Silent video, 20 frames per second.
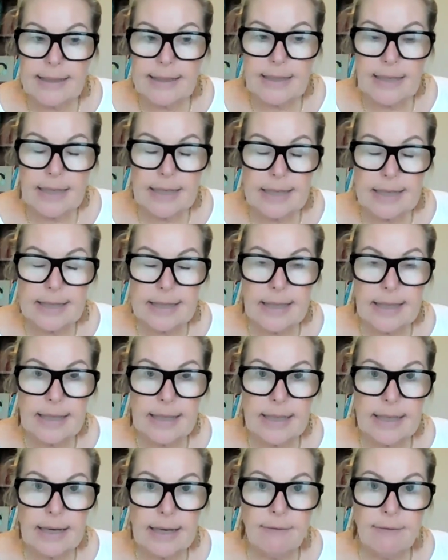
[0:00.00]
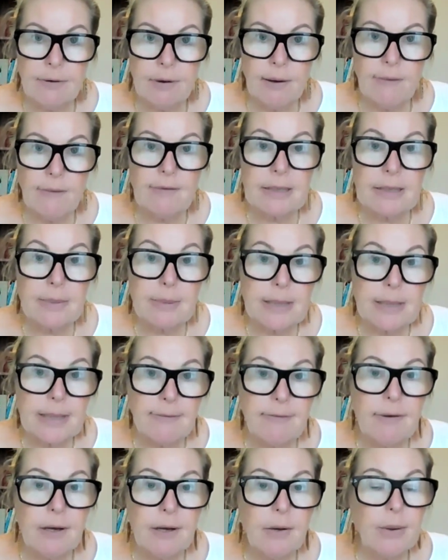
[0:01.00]
Dinesh said, if you have a
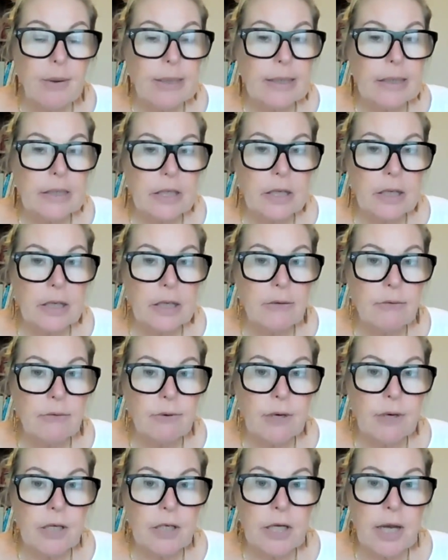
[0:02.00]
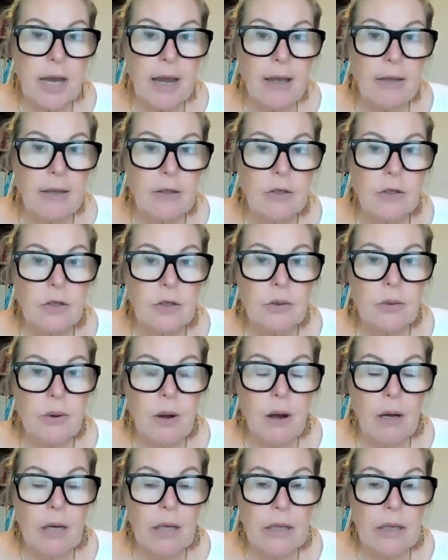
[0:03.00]
specific question, reach out to
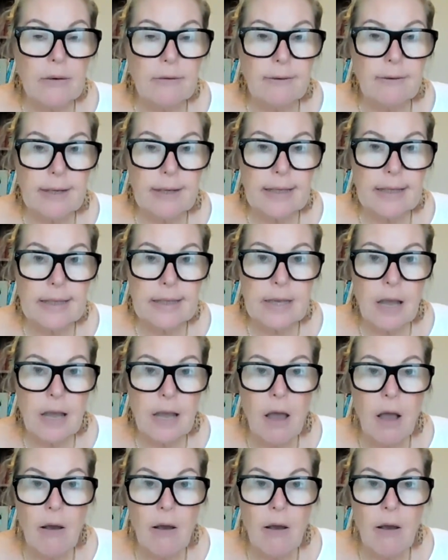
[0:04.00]
either of us